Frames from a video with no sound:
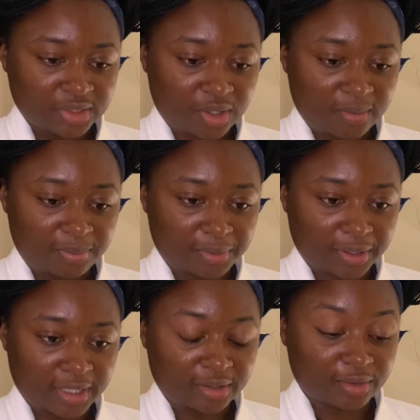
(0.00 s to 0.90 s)
Oil
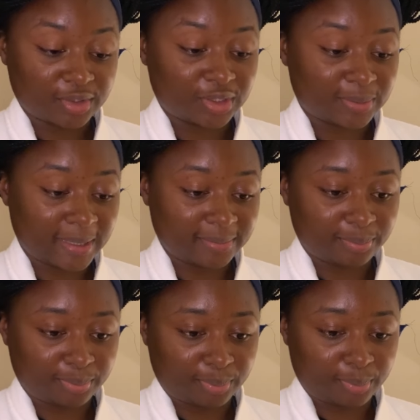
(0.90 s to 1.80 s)
blocking or sweat
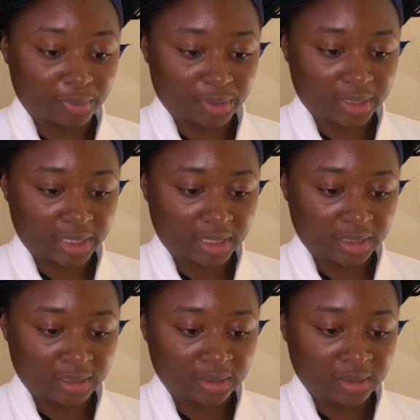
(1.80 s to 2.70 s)

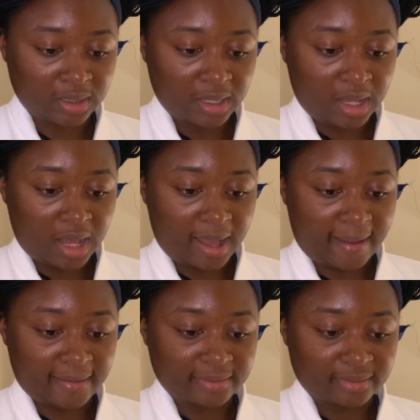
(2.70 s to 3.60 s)
blocking,
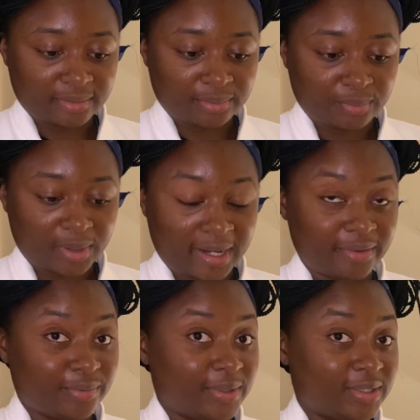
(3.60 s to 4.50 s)
and what I
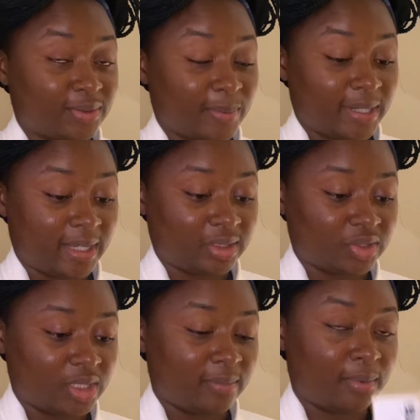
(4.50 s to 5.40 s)
do is sweat
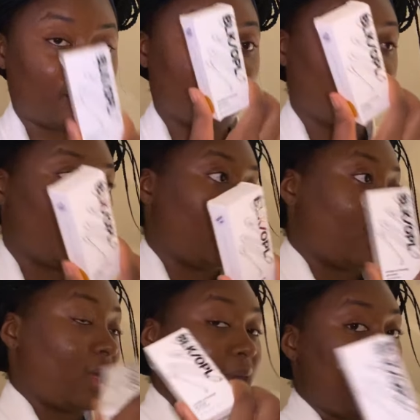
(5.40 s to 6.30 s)
actually, but
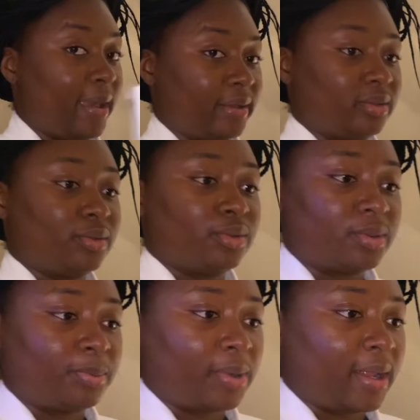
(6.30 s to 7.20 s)
I don't know the
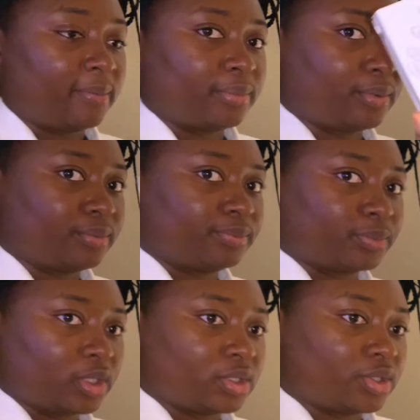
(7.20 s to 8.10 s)
brand, but I'm
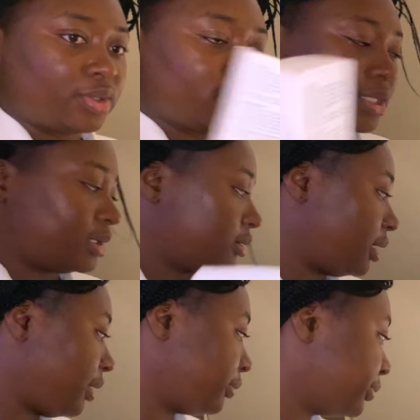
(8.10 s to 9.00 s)
going to use it
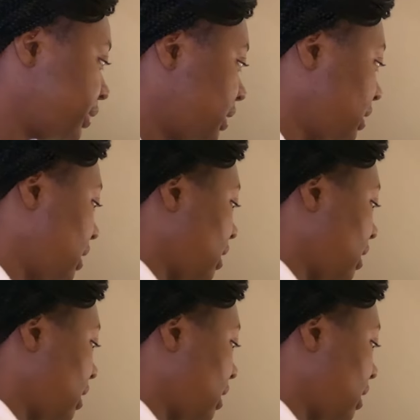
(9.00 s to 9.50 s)
and we'll see.